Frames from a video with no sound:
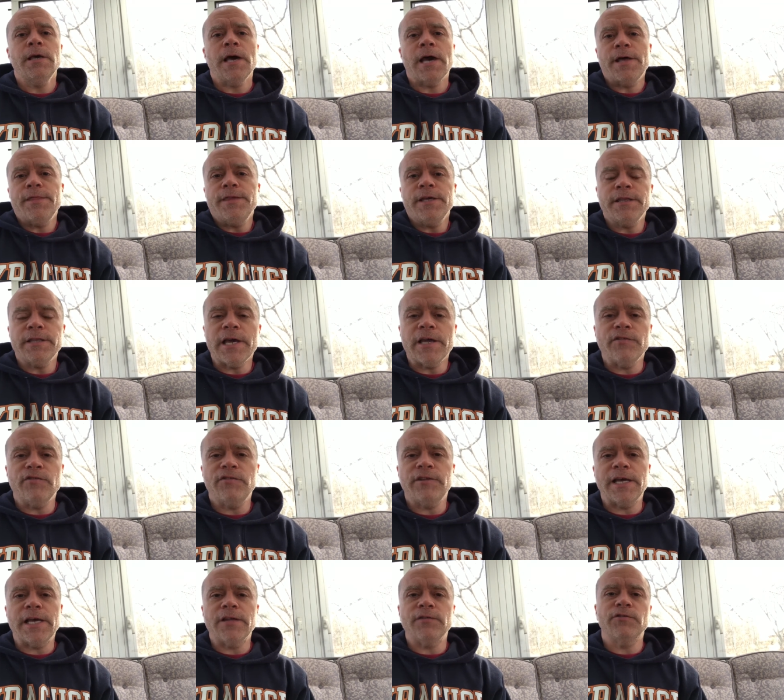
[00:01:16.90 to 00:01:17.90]
I think that
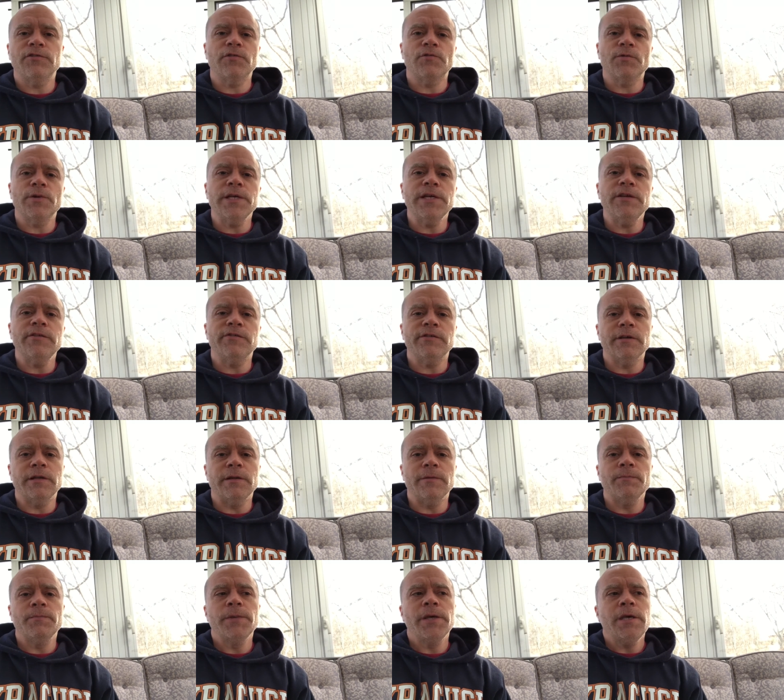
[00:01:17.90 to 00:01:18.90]
stands to
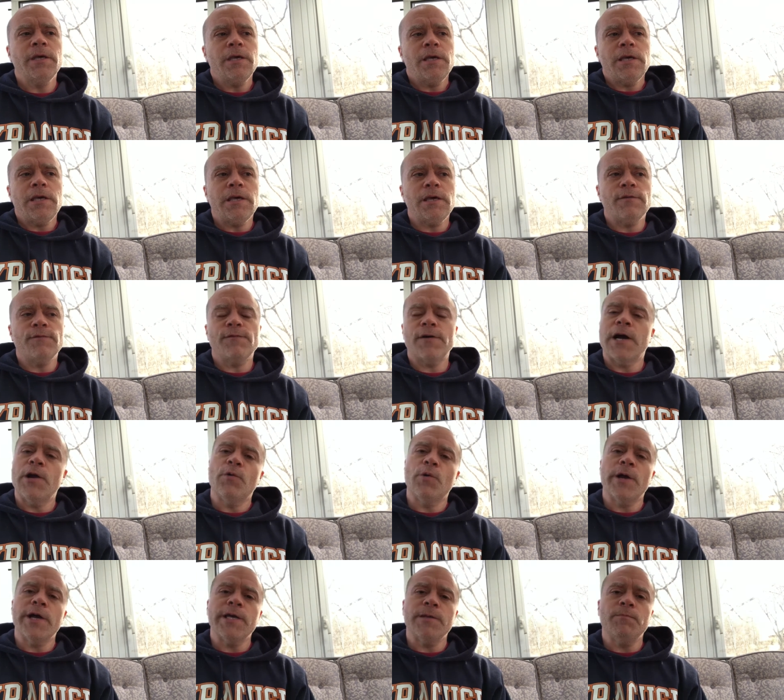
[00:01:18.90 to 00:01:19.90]
reason. If
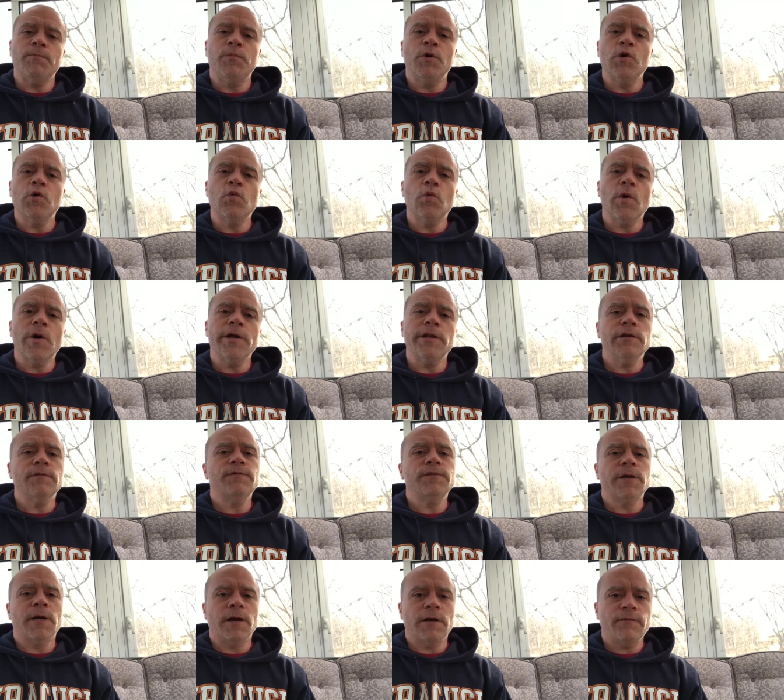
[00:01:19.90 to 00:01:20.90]
I write book one
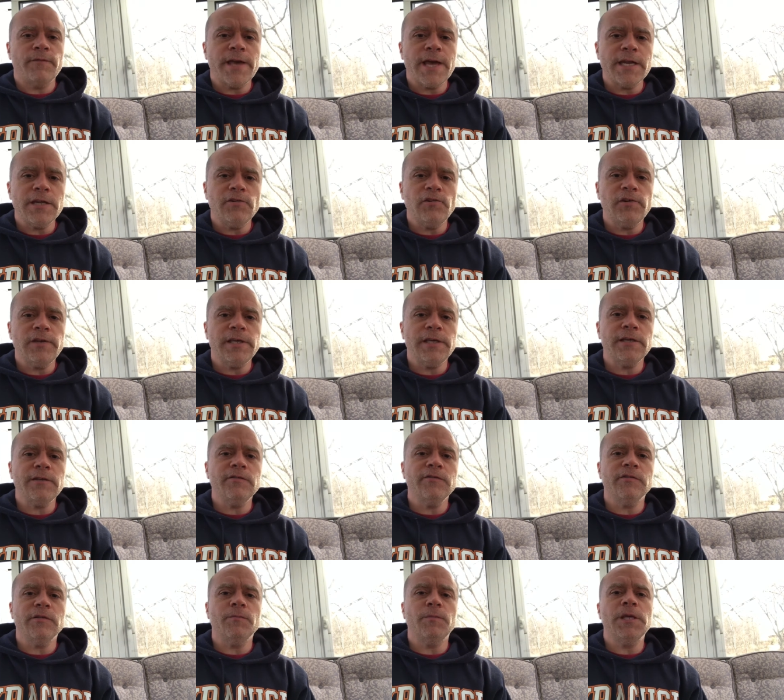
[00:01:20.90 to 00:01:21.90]
of Dark
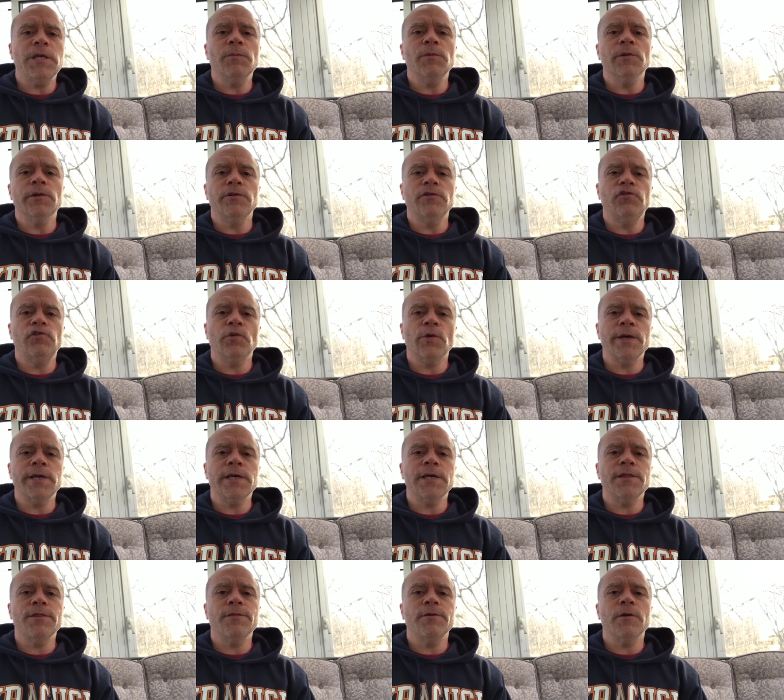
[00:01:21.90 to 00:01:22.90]
Vanishings and people enjoy
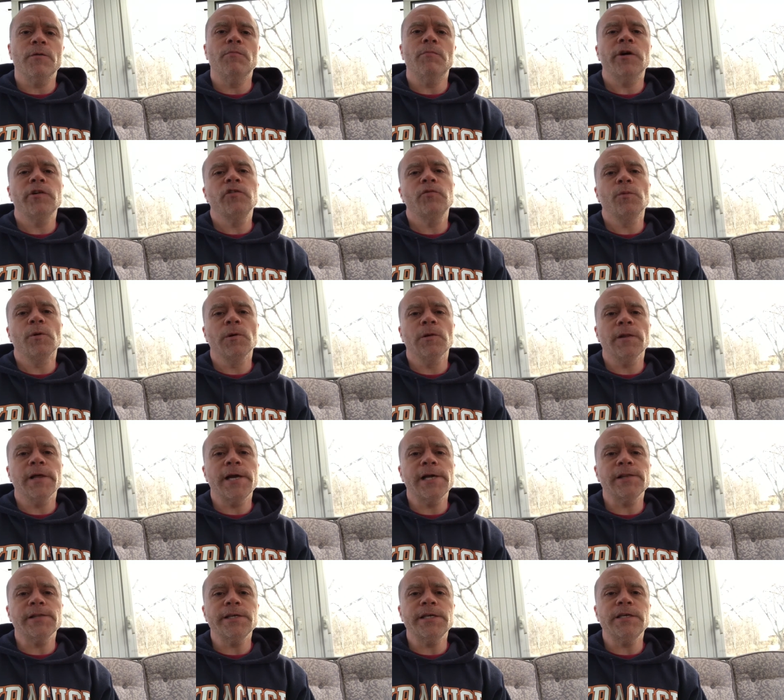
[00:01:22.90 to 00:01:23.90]
it, they're much more
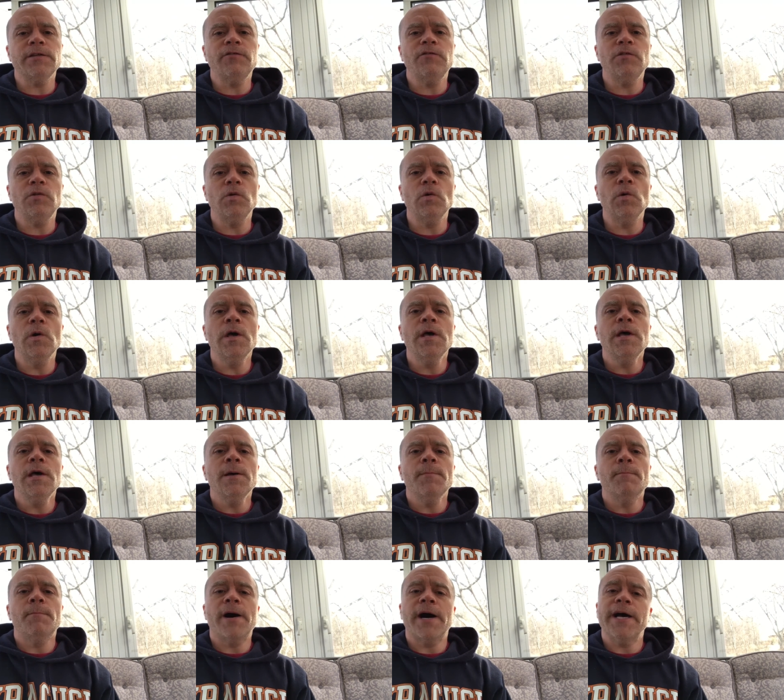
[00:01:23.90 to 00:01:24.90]
likely to
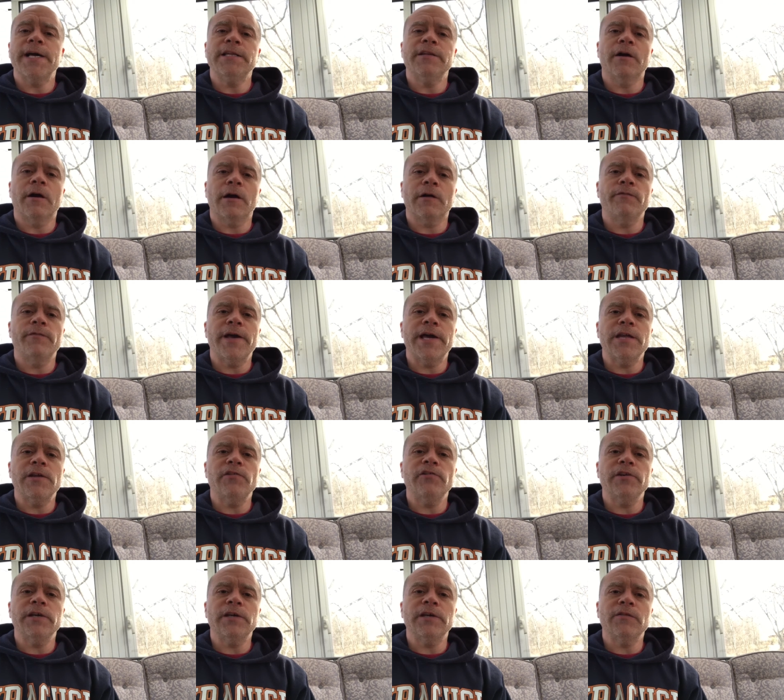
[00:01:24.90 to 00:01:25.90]
buy Dark
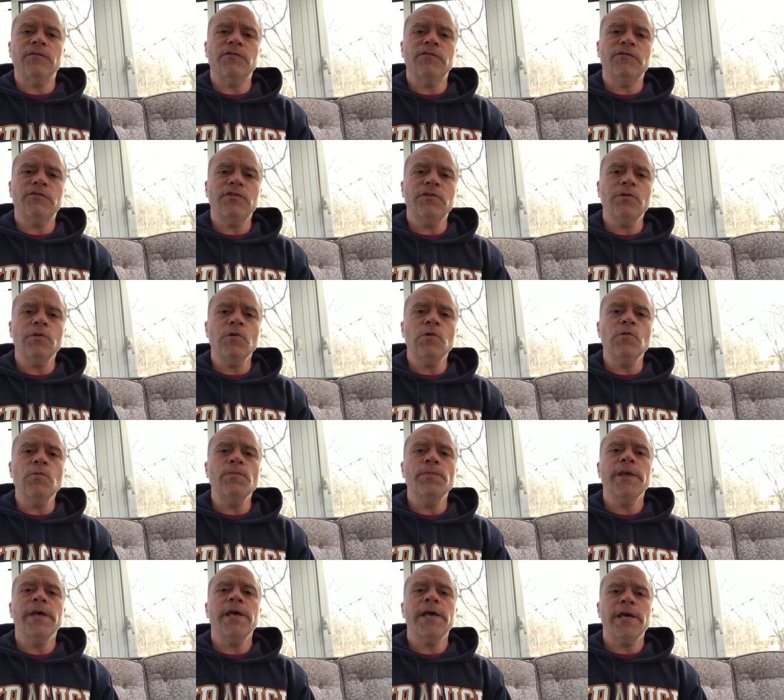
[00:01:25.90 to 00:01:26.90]
Vanishings
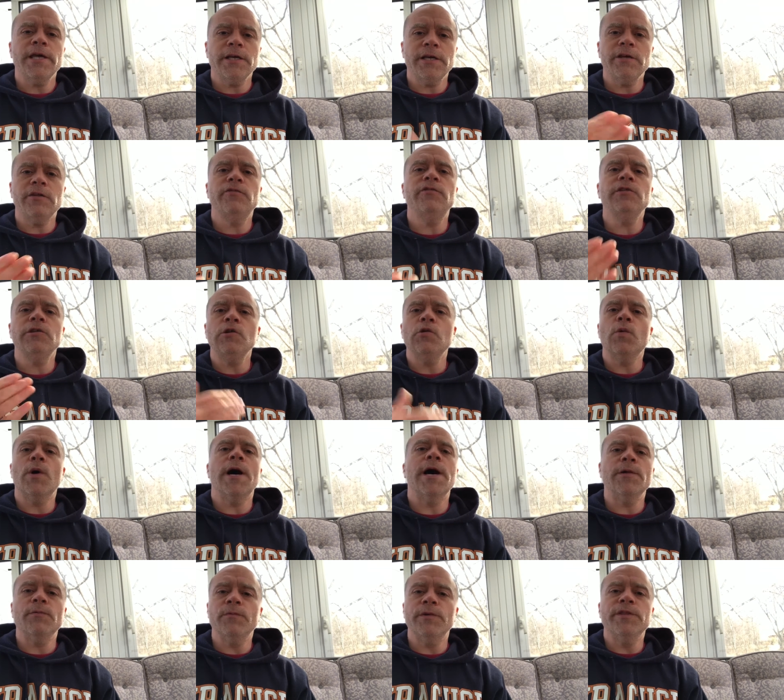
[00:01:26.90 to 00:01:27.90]
2 and continue
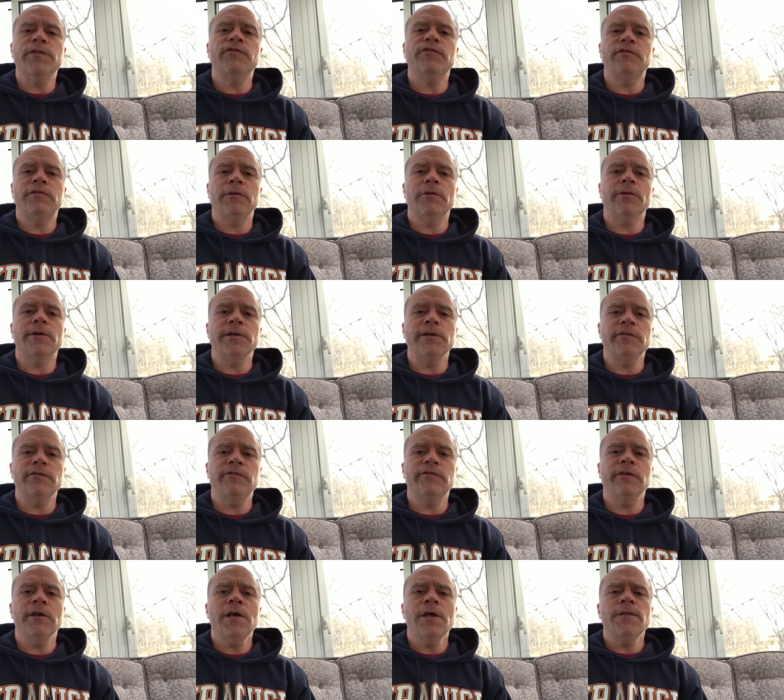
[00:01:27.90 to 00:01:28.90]
on with the
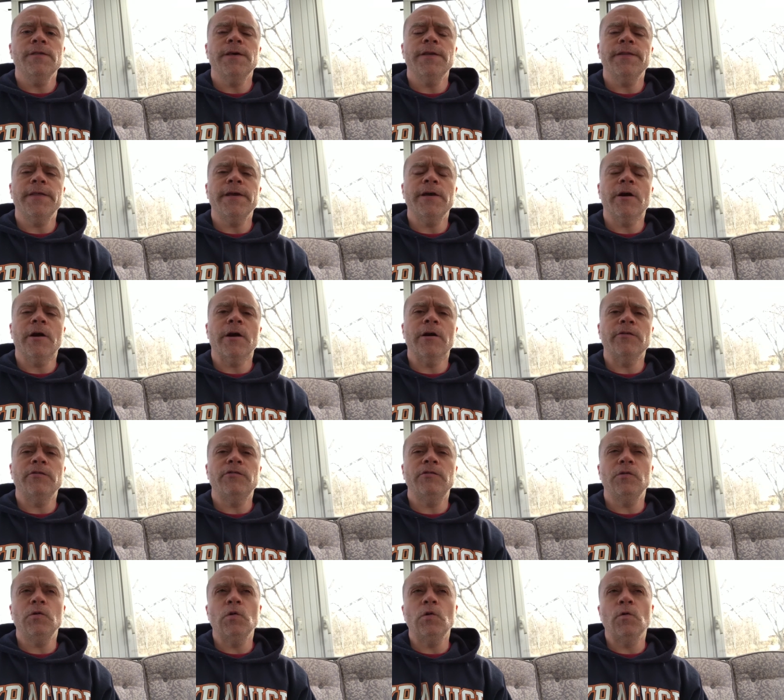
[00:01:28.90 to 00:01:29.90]
series than they are
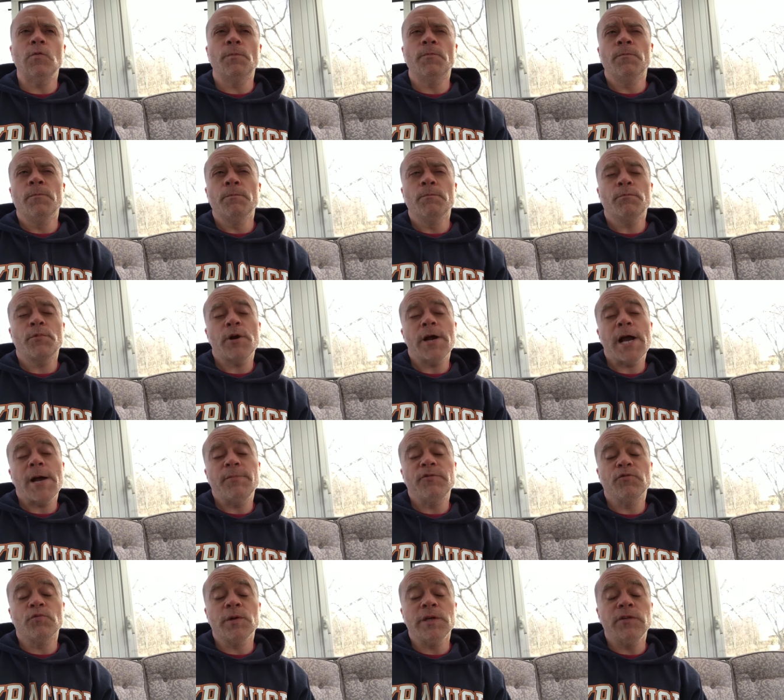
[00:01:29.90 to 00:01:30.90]
to
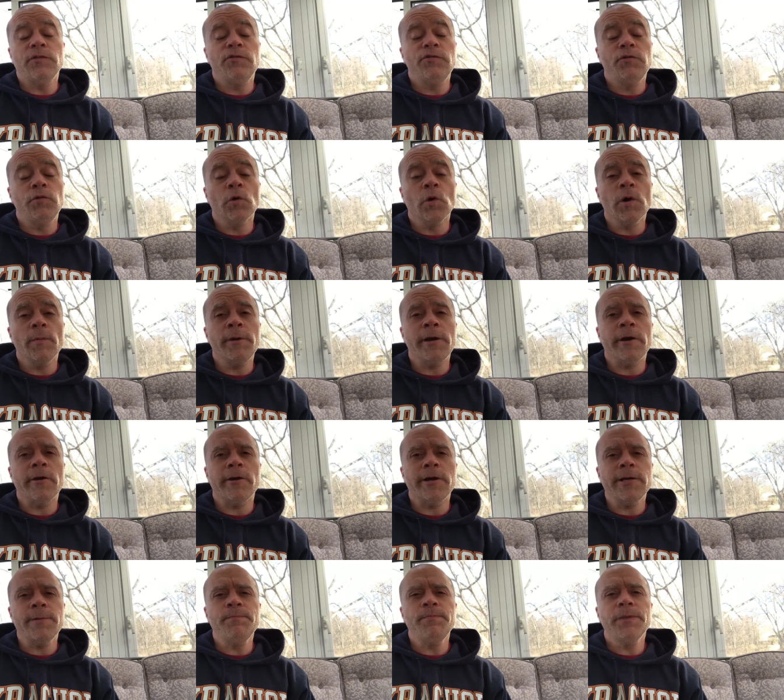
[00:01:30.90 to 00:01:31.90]
perhaps read
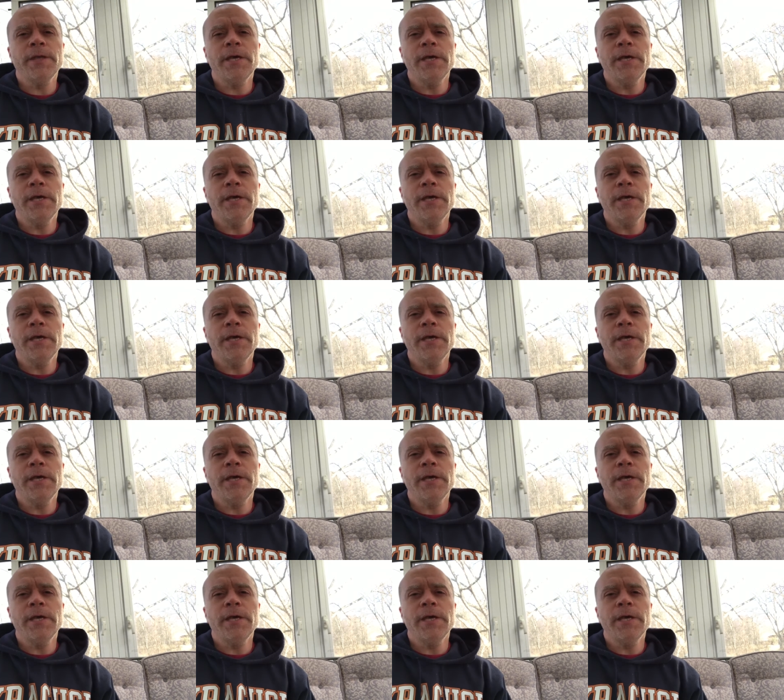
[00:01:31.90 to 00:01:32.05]
Storeberry